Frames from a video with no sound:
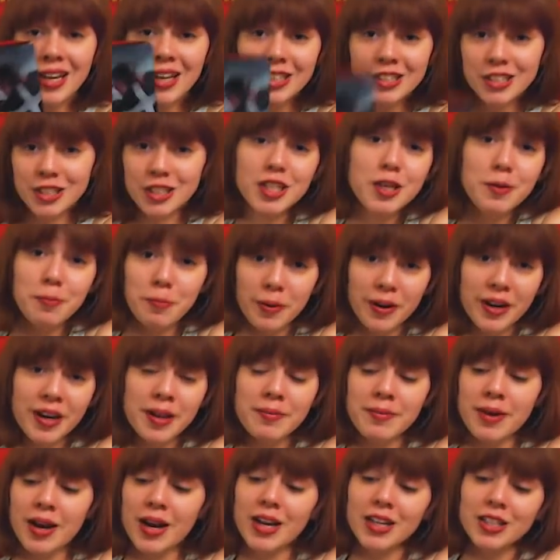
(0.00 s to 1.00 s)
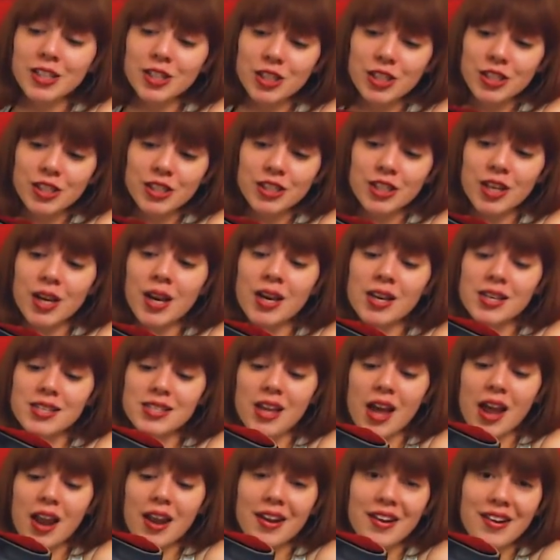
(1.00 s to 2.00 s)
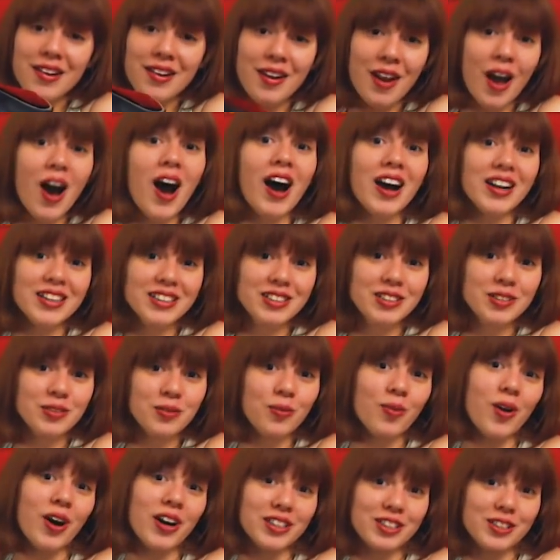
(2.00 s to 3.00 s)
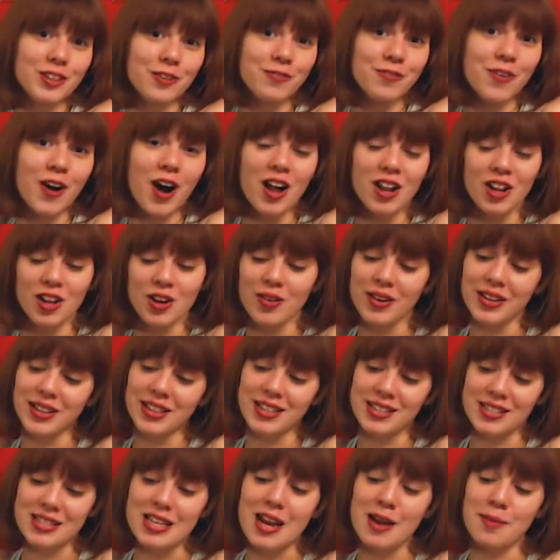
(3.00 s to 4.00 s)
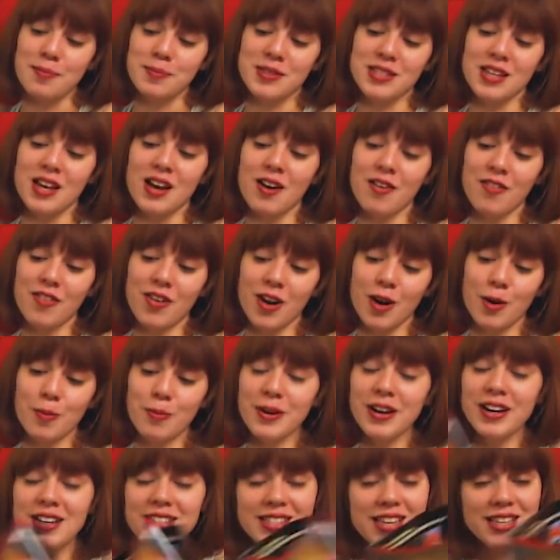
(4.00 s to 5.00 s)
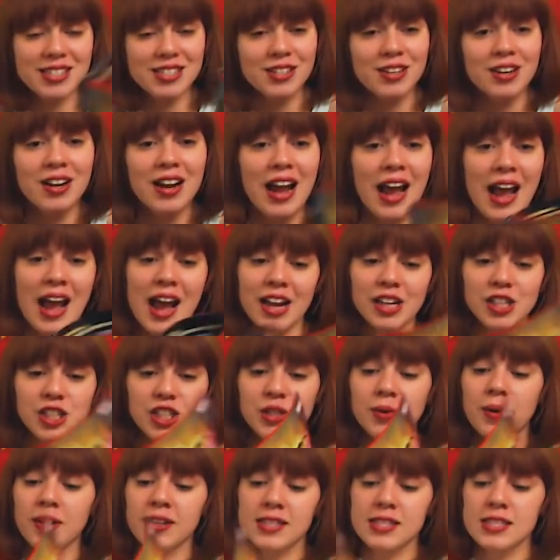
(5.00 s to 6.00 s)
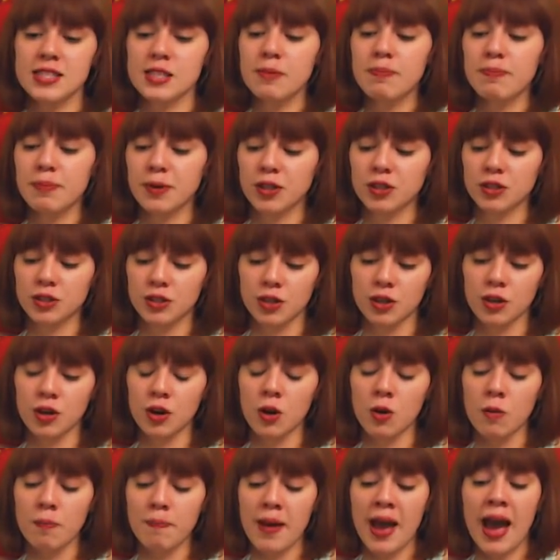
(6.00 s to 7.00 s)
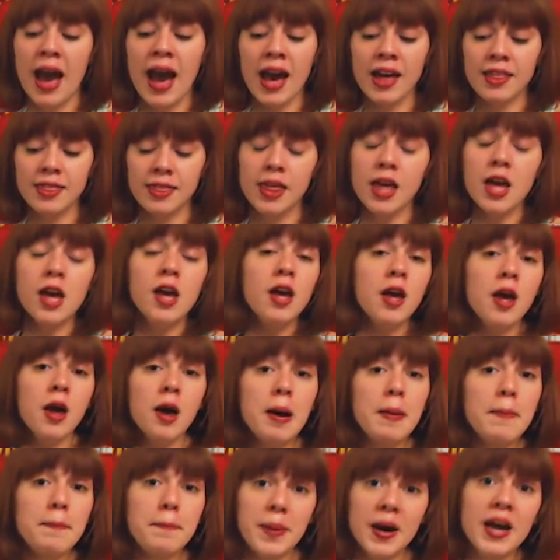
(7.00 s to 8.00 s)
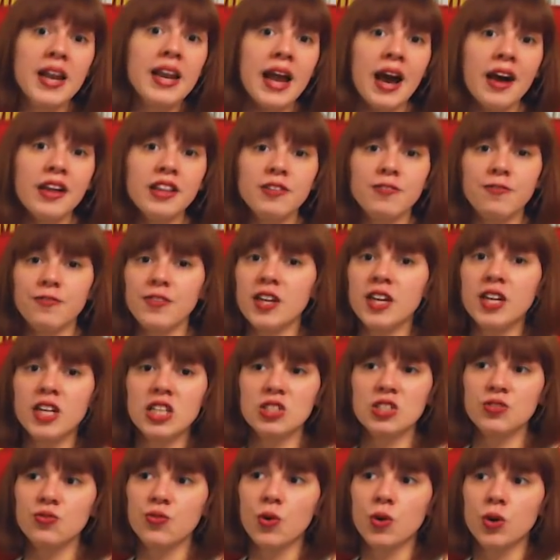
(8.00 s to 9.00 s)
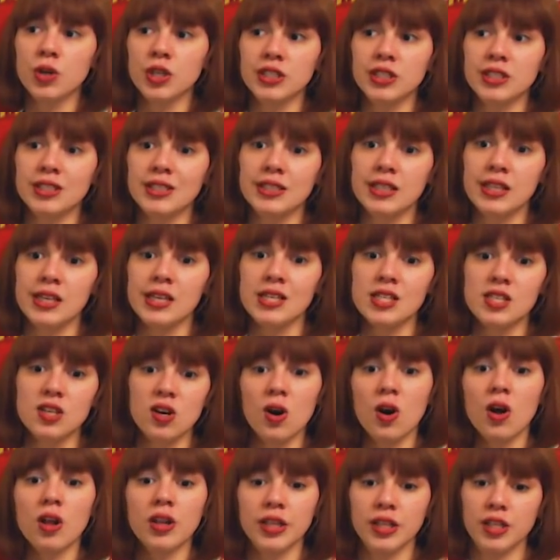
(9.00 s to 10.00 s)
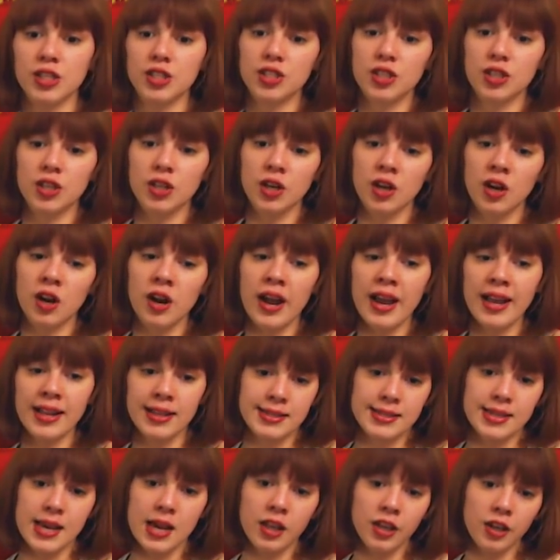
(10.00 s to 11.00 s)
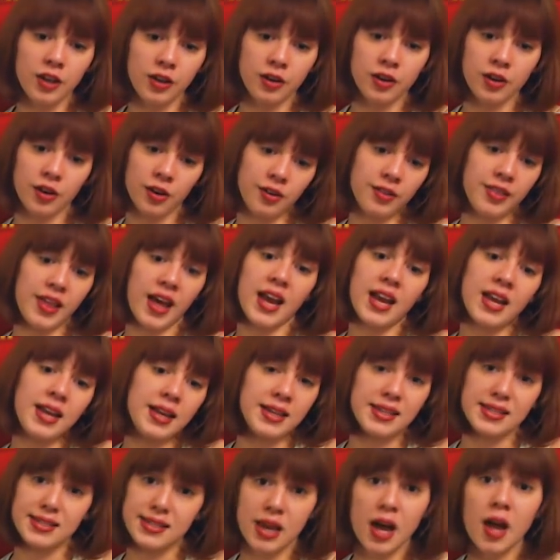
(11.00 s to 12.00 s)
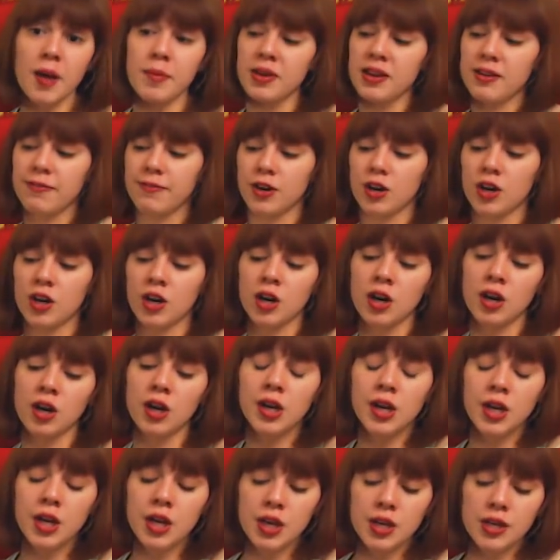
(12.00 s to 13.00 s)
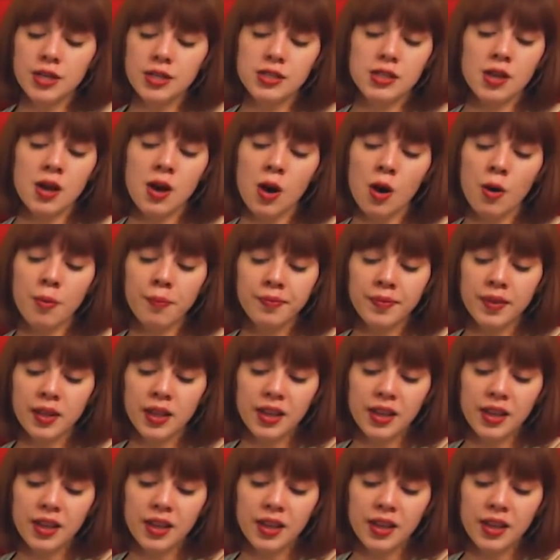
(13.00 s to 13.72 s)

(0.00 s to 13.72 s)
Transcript: she pretty much does not want to follow in the steps of her predecessor and she wants to build her own path. But now the Phoenix Force is calling to her and telling her that it is coming for her. So